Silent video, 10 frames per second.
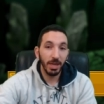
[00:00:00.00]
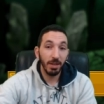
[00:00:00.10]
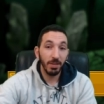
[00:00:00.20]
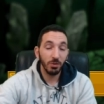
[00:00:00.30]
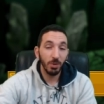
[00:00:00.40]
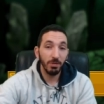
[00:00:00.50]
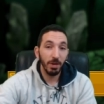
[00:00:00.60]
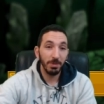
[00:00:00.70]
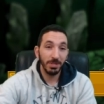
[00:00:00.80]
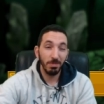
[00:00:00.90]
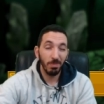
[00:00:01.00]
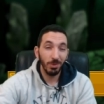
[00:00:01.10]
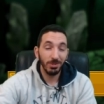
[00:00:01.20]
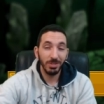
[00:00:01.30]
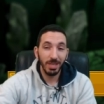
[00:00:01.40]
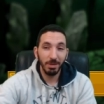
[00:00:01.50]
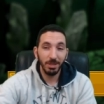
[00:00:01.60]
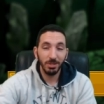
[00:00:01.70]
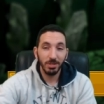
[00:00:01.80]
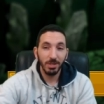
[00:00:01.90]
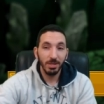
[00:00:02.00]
Another 25% poison damage.